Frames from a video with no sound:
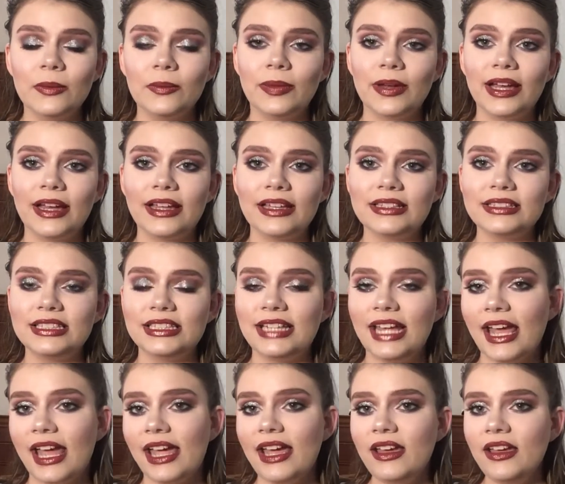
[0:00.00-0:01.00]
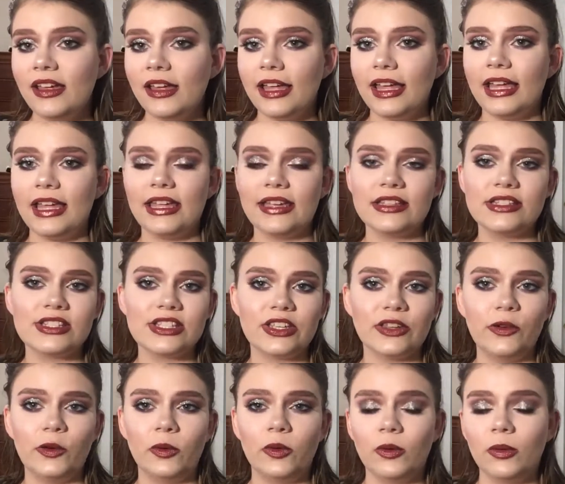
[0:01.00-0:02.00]
But today, as
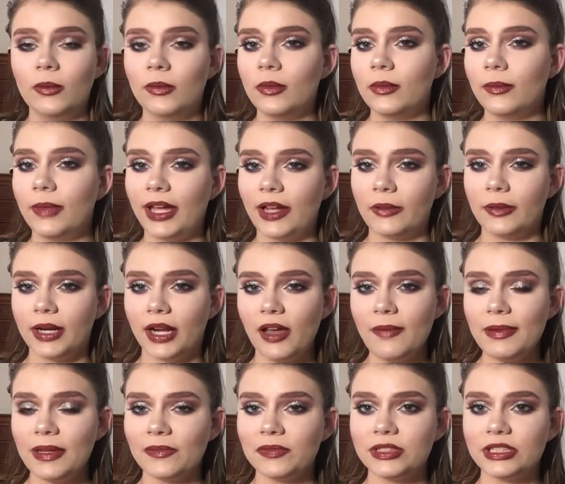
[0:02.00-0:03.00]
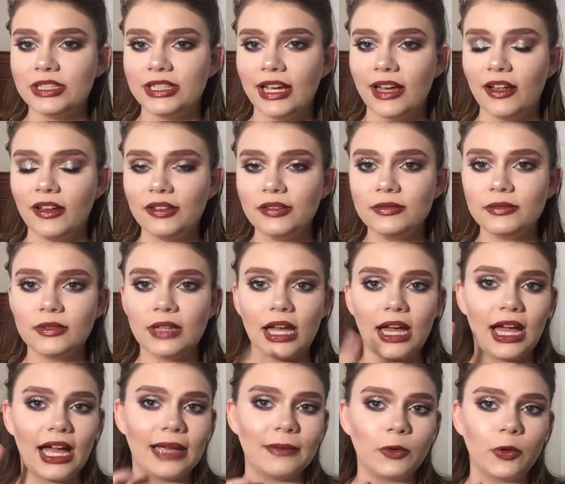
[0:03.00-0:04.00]
you may or may not be able to tell,
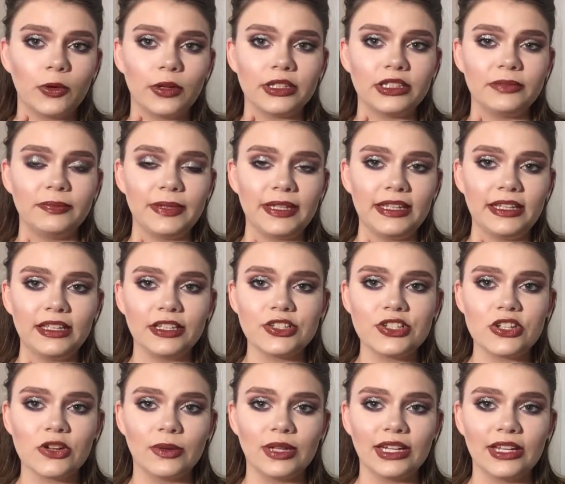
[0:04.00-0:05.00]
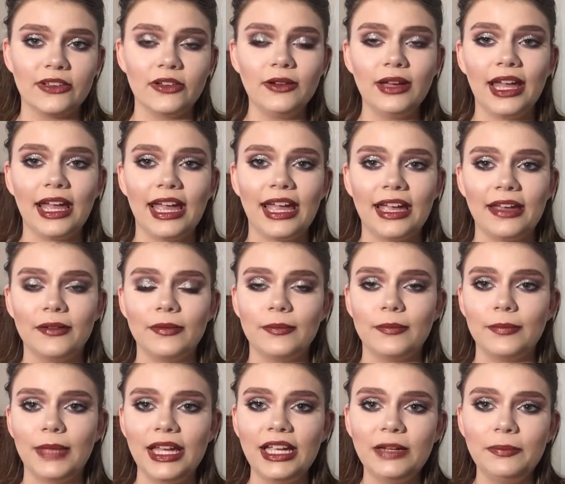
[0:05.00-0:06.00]
I'm going to be showing you a
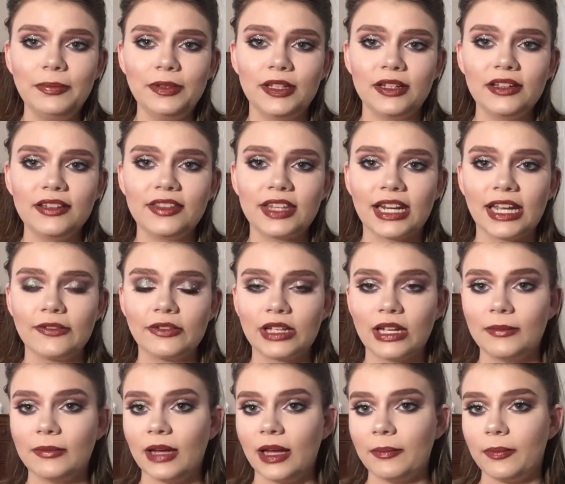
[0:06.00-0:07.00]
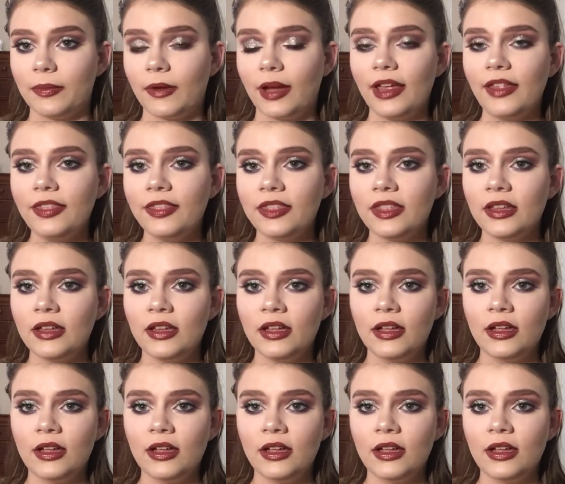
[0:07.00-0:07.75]
makeup look that I've come up with